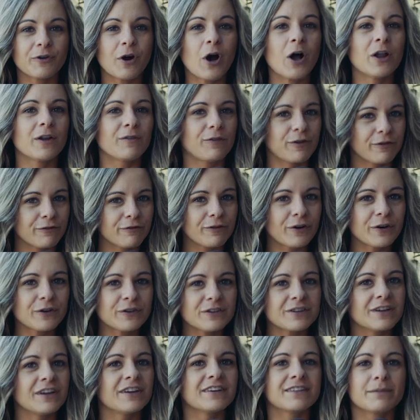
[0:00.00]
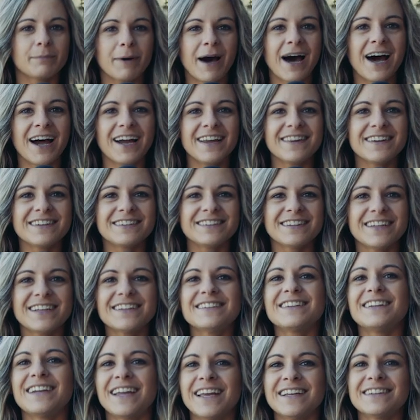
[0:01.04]
for all of the first looks, behind the
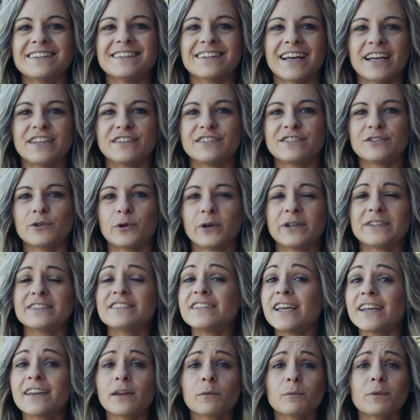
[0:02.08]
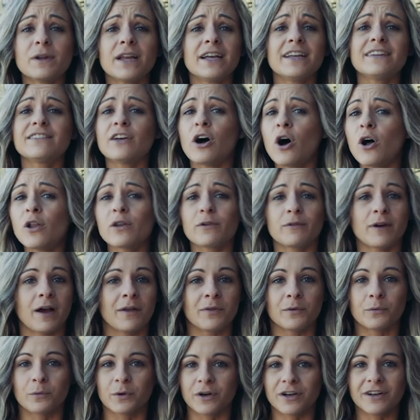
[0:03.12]
scenes, and inside stories taking place all
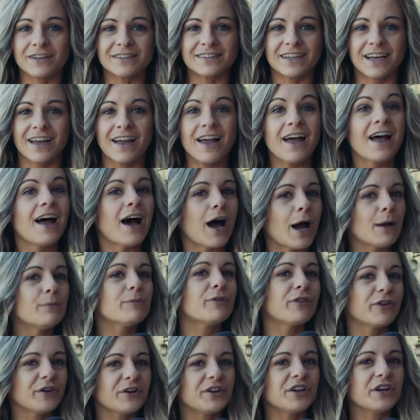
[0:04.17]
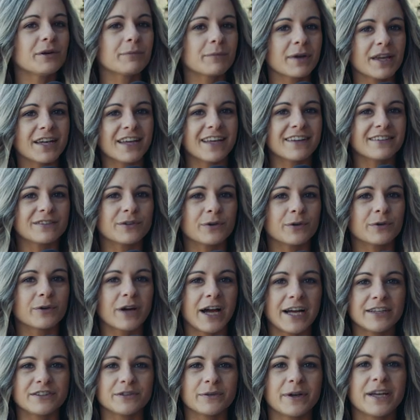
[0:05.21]
around the world. I'm third-year media school
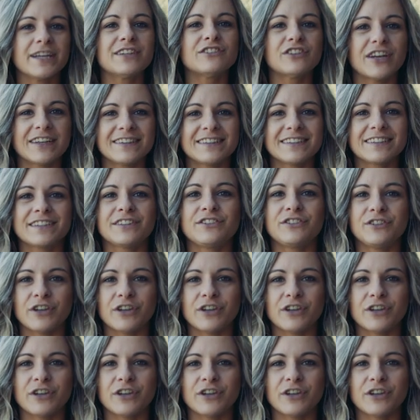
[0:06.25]
graduate Jessica